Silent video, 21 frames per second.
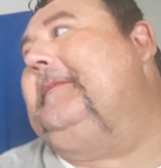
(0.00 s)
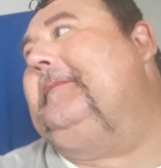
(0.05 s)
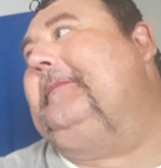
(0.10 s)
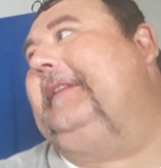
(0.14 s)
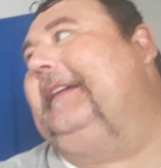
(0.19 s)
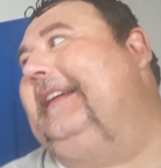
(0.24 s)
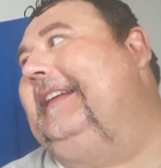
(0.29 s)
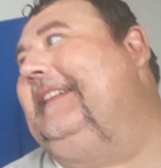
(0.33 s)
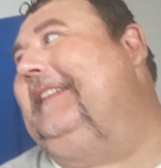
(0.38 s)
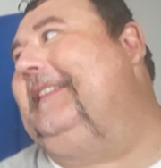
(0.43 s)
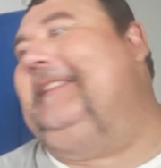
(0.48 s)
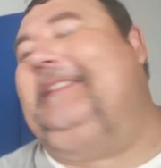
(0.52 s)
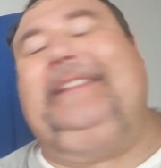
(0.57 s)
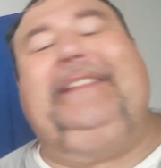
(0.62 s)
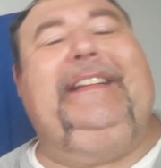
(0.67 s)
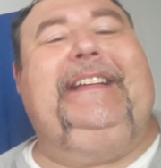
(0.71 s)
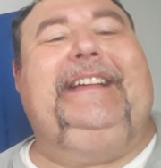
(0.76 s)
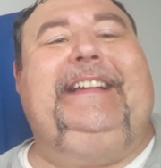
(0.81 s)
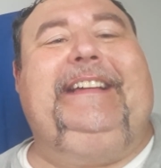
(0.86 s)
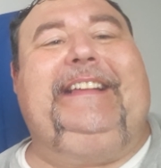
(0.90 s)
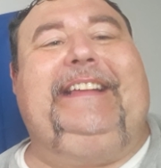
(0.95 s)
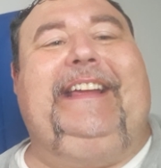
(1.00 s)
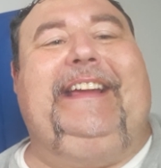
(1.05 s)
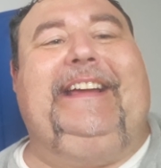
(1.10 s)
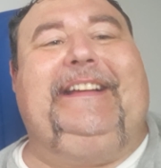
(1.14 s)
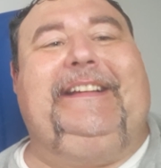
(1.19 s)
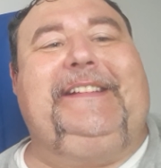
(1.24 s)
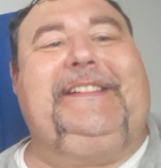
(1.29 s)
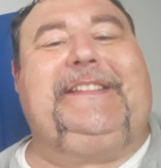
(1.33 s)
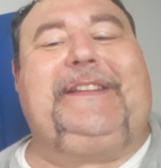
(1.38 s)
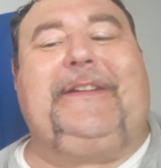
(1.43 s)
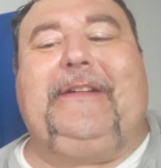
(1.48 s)
But,
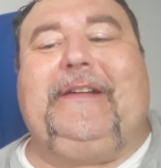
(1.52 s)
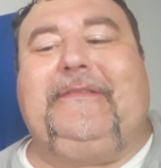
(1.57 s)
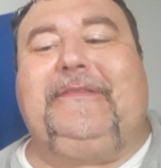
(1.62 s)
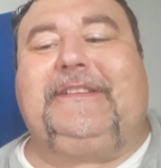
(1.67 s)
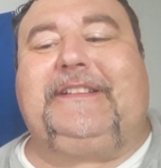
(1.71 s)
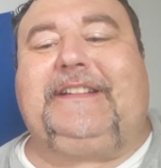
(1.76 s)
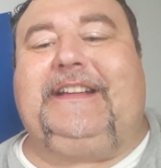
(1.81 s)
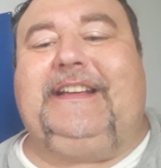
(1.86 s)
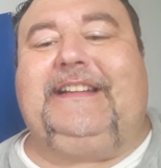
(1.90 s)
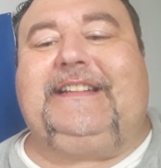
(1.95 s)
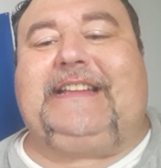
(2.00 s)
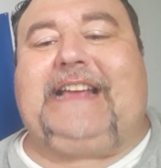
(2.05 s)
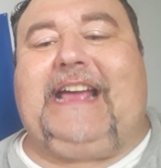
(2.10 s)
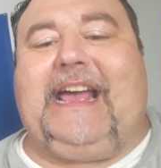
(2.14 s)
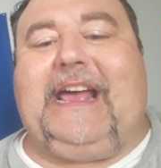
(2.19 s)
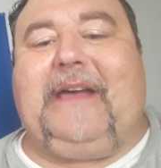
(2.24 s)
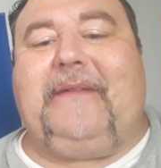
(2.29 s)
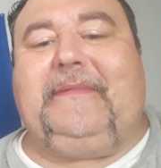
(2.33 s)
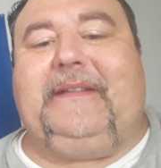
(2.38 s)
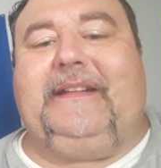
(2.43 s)
yeah, so it was a good time,